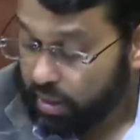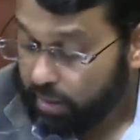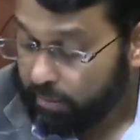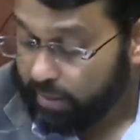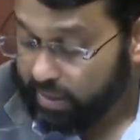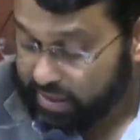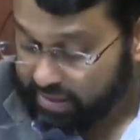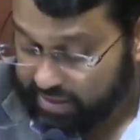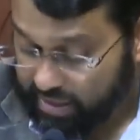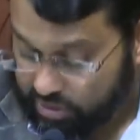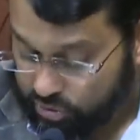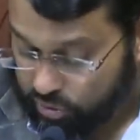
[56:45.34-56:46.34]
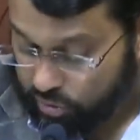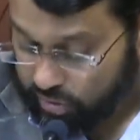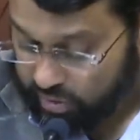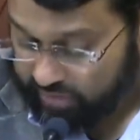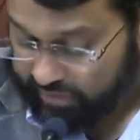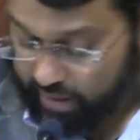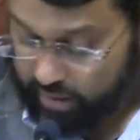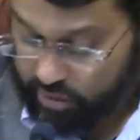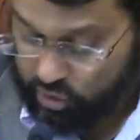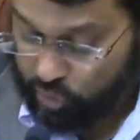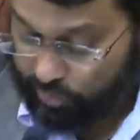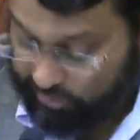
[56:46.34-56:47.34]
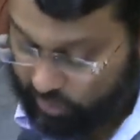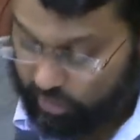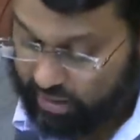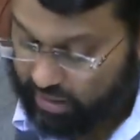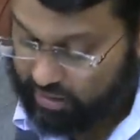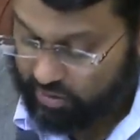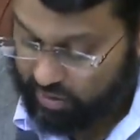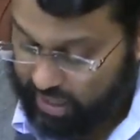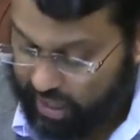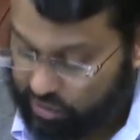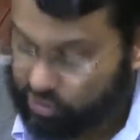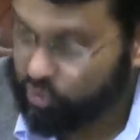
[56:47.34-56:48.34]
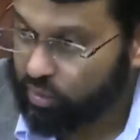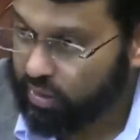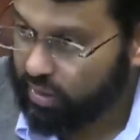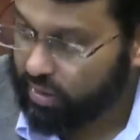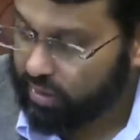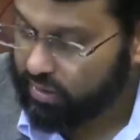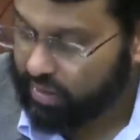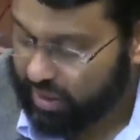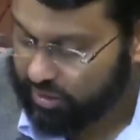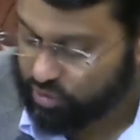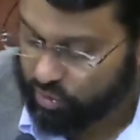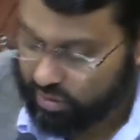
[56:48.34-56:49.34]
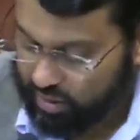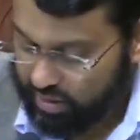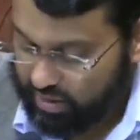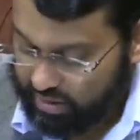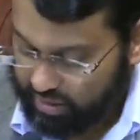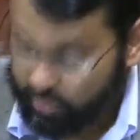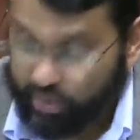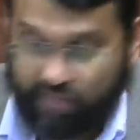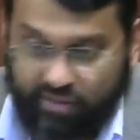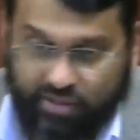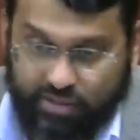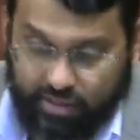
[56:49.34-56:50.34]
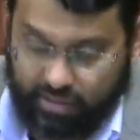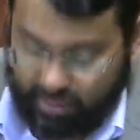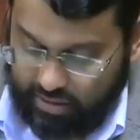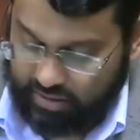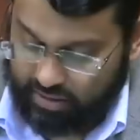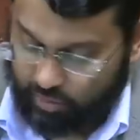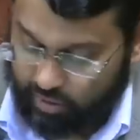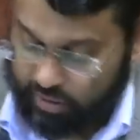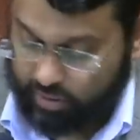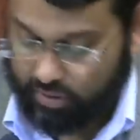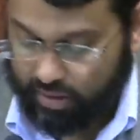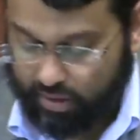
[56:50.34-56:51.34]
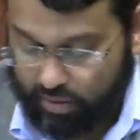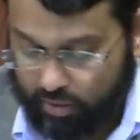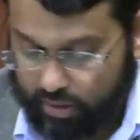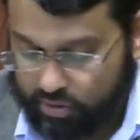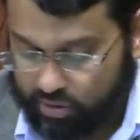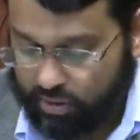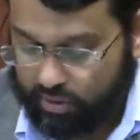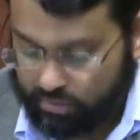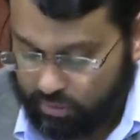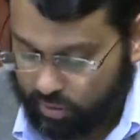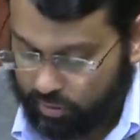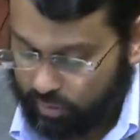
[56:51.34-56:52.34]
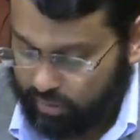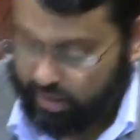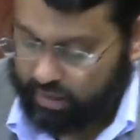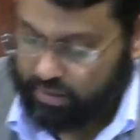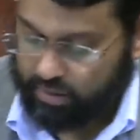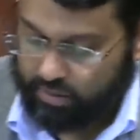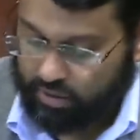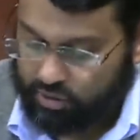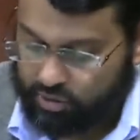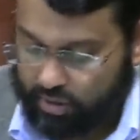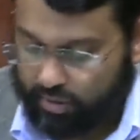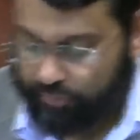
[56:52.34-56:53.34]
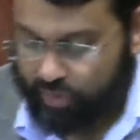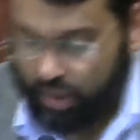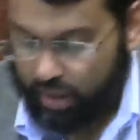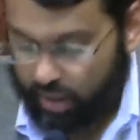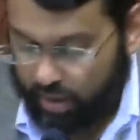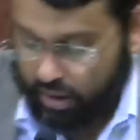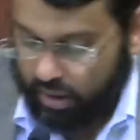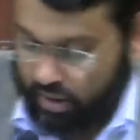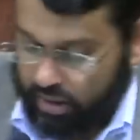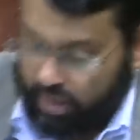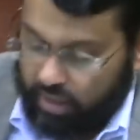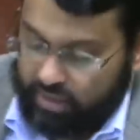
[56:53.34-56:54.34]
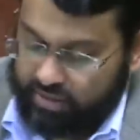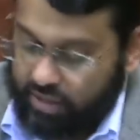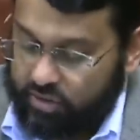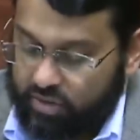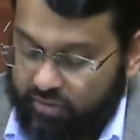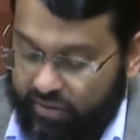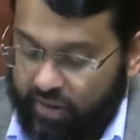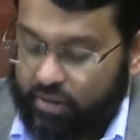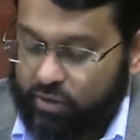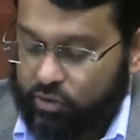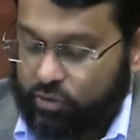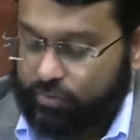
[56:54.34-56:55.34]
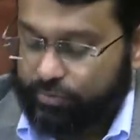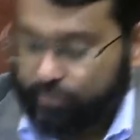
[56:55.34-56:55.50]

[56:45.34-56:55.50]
But let's get to the final issue before we get to the actual, uh, the actual. We haven't even done the Eids yet. We're going to do that in a while, inshallah. Don't worry, we'll get it done today, inshallah. Let's get to the final issue.